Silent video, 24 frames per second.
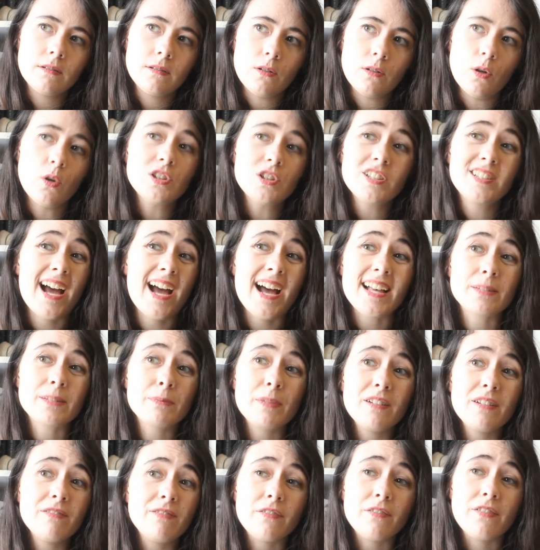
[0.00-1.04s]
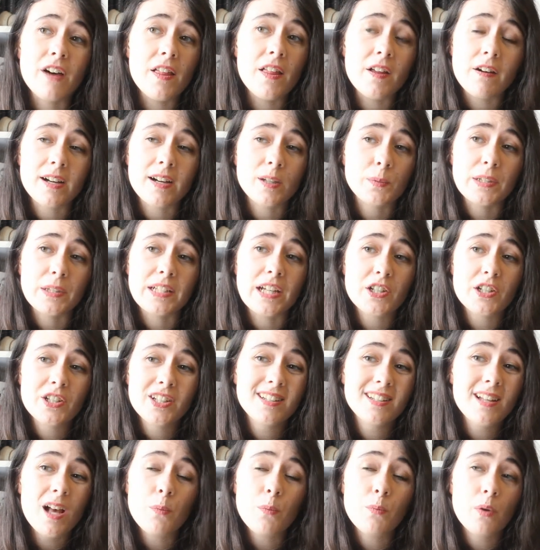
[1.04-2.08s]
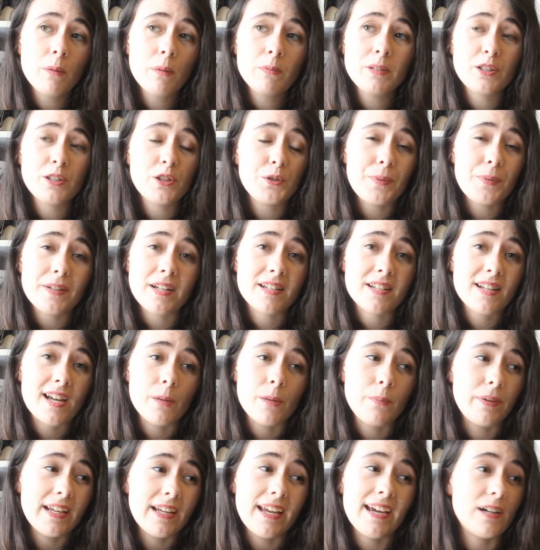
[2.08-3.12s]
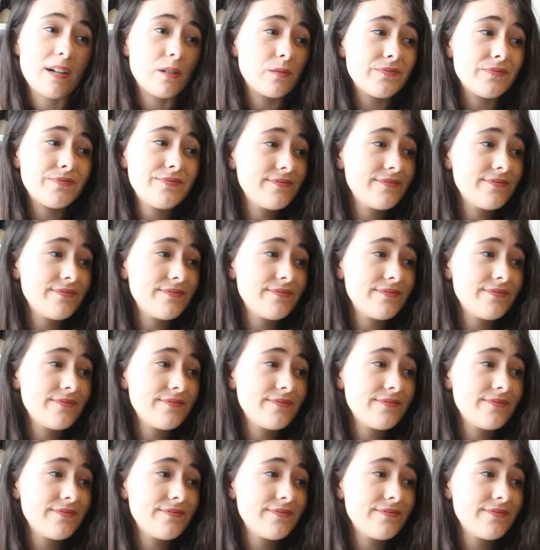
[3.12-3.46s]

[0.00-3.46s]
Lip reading: Or just ask me for further explanations. I'll probably do better typing it out.